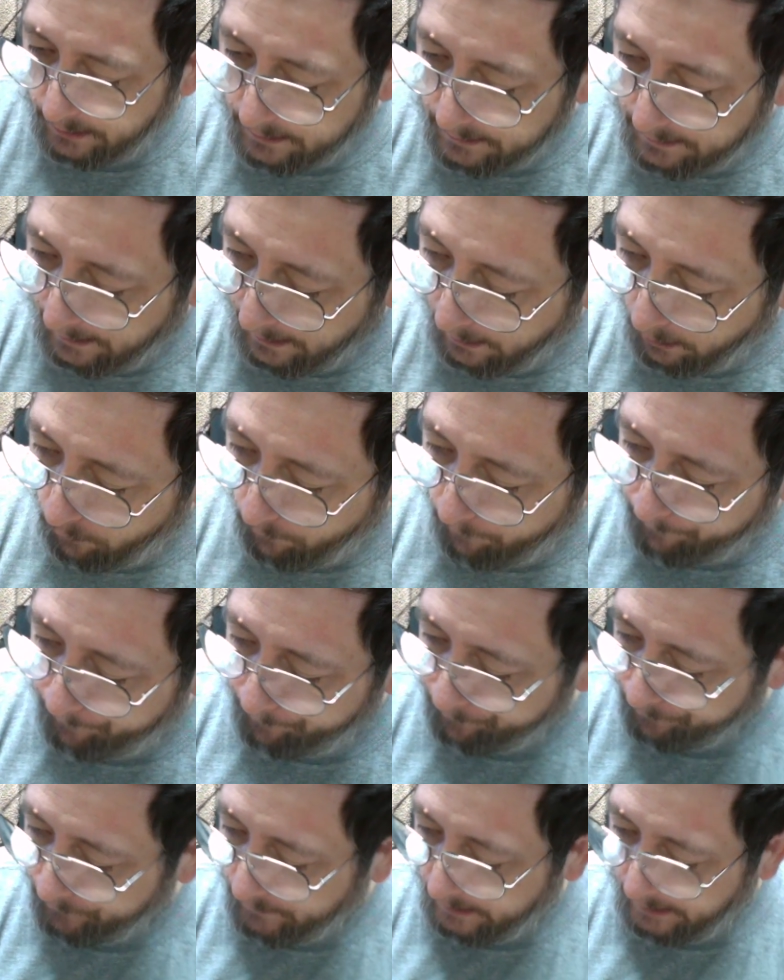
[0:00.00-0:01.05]
Now,
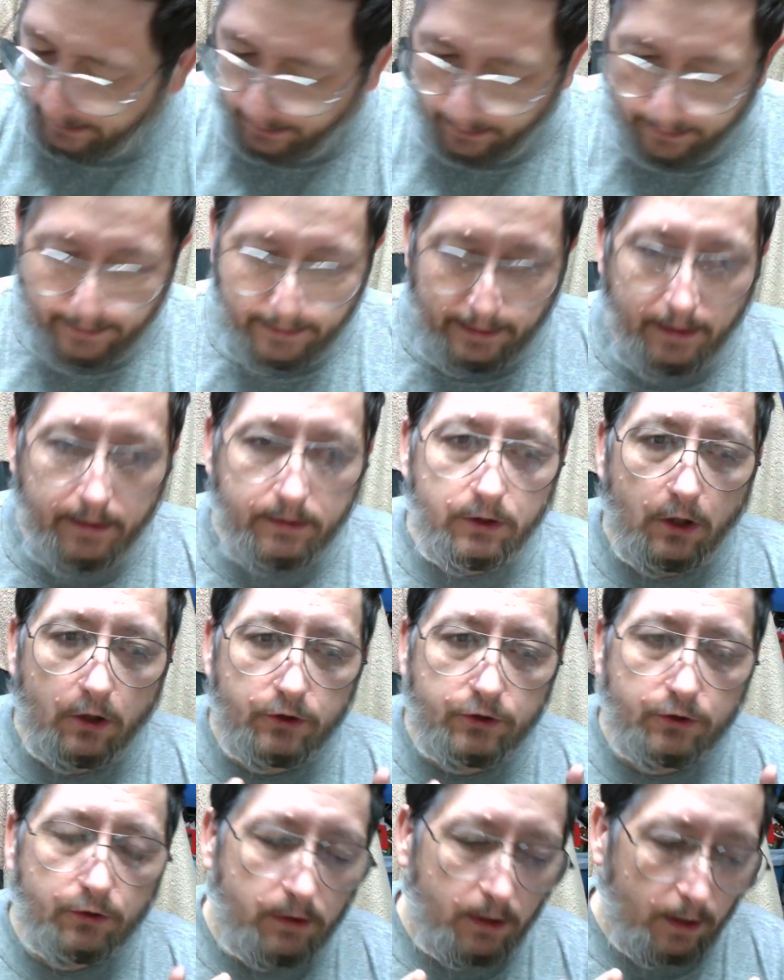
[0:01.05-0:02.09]
LEDs
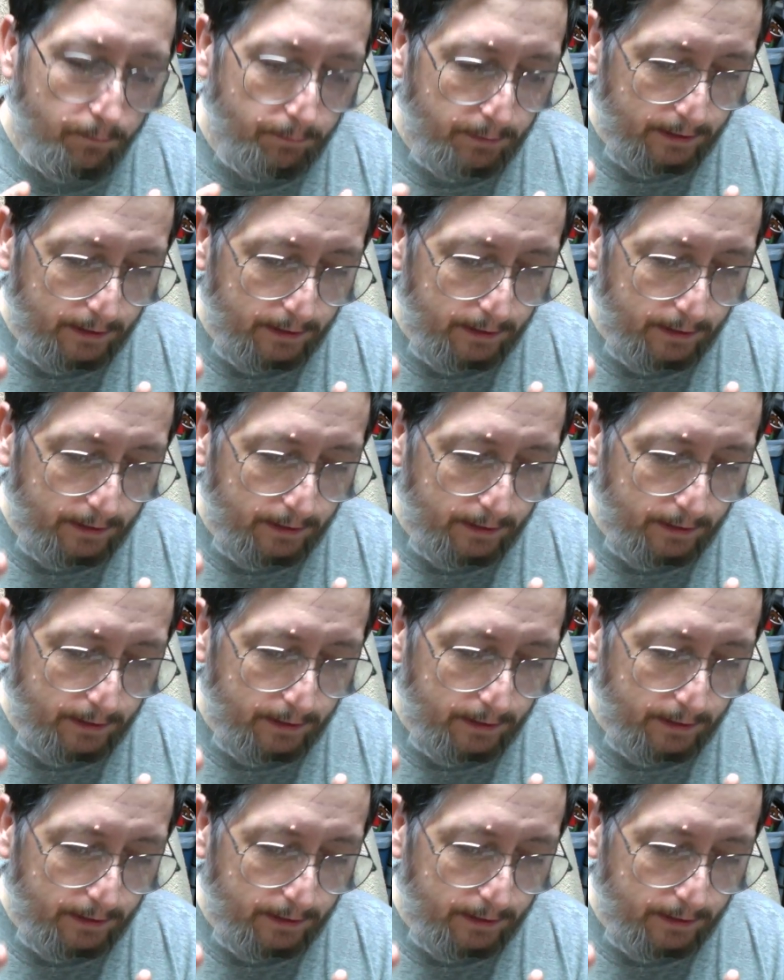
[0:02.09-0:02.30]
also come